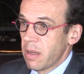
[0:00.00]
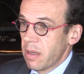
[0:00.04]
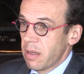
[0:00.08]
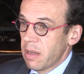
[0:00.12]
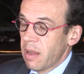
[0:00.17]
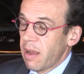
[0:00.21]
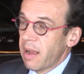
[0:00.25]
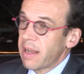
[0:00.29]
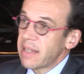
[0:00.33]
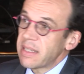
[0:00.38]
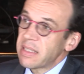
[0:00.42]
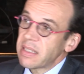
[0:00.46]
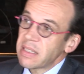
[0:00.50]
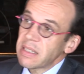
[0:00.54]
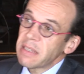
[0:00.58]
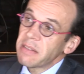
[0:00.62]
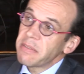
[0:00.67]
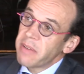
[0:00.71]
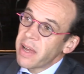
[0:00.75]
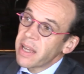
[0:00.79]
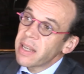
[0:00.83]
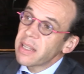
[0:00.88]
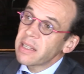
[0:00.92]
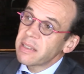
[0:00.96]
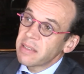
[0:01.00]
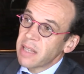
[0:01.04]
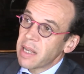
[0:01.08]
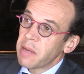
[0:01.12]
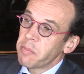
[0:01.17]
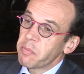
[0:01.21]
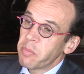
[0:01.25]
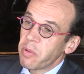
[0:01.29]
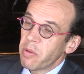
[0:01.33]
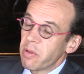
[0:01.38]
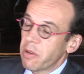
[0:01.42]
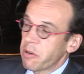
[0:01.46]
Now I see that
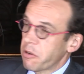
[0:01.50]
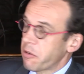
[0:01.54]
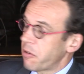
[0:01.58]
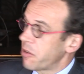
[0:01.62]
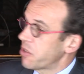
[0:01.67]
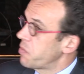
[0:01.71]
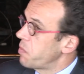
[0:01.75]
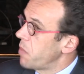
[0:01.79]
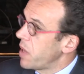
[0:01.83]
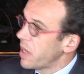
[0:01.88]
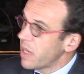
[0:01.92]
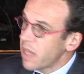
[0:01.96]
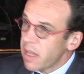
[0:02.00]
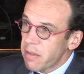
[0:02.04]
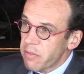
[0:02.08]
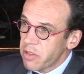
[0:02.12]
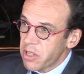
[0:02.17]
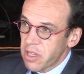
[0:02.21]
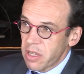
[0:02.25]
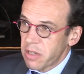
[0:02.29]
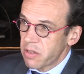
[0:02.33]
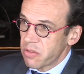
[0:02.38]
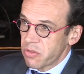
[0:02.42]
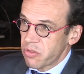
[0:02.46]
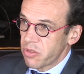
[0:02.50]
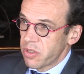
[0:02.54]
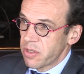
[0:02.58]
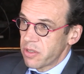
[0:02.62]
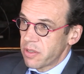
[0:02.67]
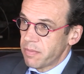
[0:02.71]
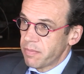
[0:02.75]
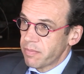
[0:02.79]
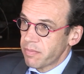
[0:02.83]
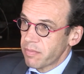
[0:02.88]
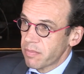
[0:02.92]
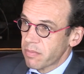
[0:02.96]
example across many other countries,
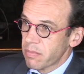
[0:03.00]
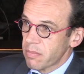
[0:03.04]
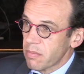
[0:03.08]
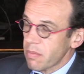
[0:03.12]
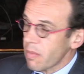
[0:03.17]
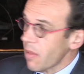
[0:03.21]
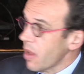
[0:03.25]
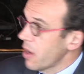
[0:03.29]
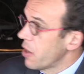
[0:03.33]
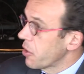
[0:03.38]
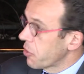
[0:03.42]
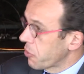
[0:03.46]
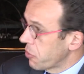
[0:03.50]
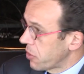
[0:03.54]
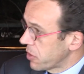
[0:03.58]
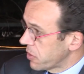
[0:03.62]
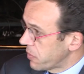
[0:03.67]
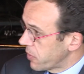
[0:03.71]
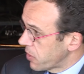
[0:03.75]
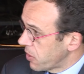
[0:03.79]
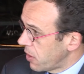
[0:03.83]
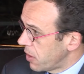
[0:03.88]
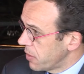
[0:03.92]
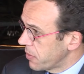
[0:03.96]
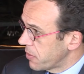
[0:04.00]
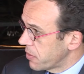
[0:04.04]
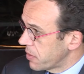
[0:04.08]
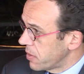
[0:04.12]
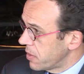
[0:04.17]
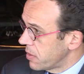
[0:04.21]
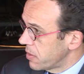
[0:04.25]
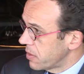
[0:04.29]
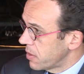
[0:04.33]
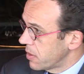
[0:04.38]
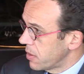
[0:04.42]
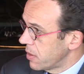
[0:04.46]
across the
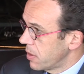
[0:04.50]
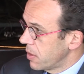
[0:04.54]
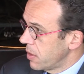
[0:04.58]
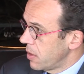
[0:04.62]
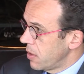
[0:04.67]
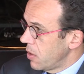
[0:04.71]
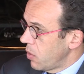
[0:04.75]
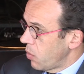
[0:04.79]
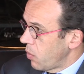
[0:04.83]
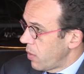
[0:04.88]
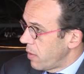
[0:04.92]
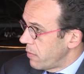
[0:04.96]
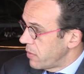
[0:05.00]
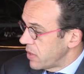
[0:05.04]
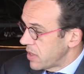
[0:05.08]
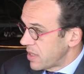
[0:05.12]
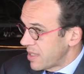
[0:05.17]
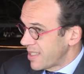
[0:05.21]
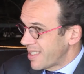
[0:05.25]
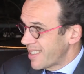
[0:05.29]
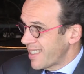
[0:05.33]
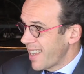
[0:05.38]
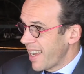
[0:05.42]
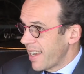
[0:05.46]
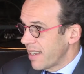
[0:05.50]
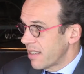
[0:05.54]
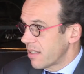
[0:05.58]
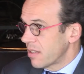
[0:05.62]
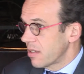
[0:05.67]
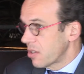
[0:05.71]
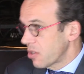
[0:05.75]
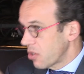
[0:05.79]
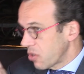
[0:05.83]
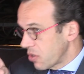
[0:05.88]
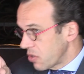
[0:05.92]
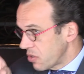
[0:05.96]
continent, where the state
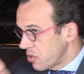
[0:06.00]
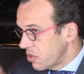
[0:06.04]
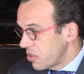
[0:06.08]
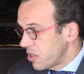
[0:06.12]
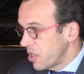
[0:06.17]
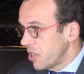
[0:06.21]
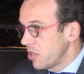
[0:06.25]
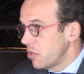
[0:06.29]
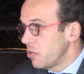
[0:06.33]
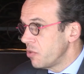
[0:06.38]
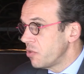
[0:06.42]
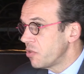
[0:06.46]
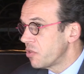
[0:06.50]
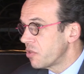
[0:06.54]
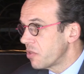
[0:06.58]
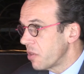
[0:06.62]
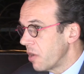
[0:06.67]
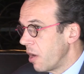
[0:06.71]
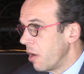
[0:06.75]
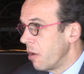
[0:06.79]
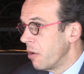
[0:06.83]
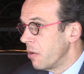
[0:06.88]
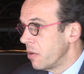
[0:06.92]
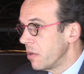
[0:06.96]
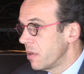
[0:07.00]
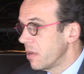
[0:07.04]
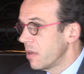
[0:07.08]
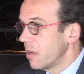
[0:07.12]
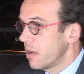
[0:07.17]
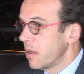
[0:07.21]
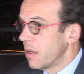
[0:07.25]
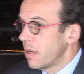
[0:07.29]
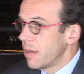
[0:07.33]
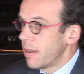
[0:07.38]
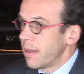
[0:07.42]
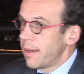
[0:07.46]
continues to own
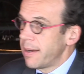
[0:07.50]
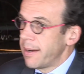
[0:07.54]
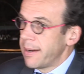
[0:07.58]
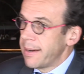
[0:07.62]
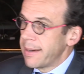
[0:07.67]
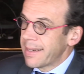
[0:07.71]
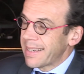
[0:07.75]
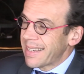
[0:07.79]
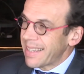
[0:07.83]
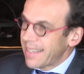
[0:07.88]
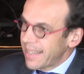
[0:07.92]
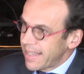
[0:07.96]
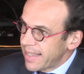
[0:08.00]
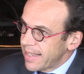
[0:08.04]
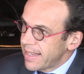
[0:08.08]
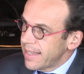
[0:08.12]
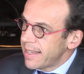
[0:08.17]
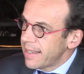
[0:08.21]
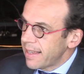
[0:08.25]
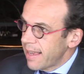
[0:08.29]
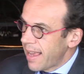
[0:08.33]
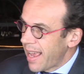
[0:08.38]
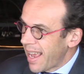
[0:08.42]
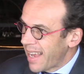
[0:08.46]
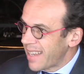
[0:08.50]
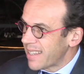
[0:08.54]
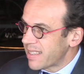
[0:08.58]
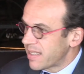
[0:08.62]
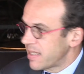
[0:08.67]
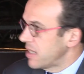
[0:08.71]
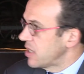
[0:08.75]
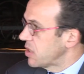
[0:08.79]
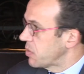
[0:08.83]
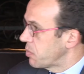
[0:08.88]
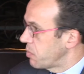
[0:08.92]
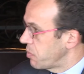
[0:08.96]
key
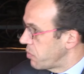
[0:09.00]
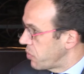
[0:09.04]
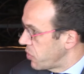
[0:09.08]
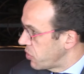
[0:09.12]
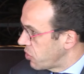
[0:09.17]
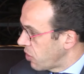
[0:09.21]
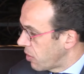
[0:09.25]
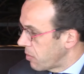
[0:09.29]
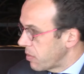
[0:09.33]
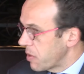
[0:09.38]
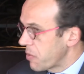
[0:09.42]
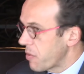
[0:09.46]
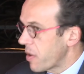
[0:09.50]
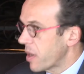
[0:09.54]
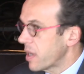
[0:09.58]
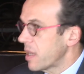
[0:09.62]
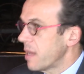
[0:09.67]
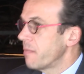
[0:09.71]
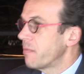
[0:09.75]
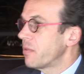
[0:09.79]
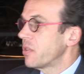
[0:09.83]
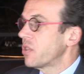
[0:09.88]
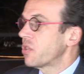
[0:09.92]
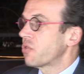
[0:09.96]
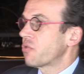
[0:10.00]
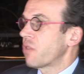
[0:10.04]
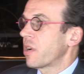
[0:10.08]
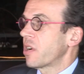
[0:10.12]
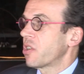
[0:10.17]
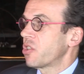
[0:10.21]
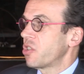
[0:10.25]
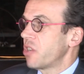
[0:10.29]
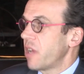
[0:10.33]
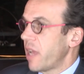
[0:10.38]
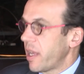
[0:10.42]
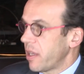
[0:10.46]
assets, predominantly around
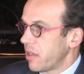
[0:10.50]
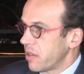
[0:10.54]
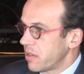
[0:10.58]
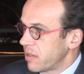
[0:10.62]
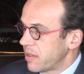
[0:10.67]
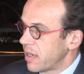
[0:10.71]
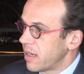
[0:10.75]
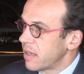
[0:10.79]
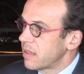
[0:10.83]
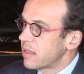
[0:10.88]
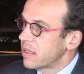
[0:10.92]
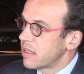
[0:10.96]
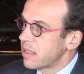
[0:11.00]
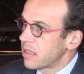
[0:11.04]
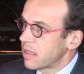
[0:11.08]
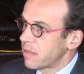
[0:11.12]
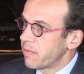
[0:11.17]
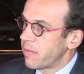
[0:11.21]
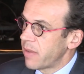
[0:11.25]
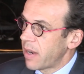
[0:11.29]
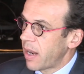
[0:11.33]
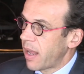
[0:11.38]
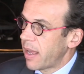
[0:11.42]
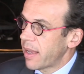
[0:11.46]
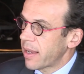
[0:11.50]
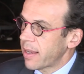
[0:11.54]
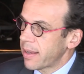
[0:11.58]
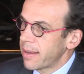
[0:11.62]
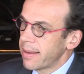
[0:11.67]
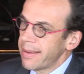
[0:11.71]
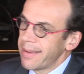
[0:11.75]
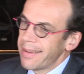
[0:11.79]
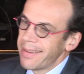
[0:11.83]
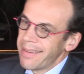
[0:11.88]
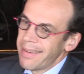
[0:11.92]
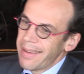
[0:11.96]
infrastructure and utilities and the like,
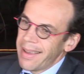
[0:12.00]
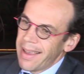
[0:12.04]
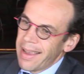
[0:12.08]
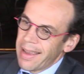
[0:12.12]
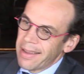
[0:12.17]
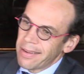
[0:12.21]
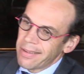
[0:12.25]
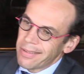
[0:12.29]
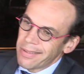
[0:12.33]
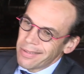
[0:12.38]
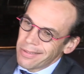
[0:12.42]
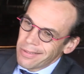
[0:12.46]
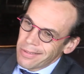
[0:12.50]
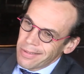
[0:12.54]
and